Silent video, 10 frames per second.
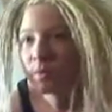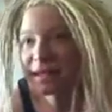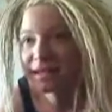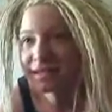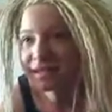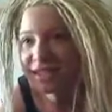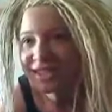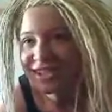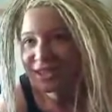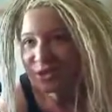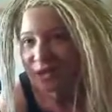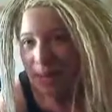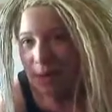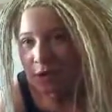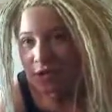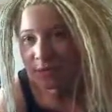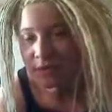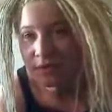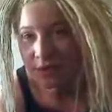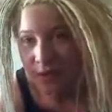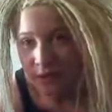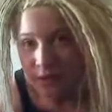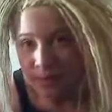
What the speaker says: basically going to do stop motion with food.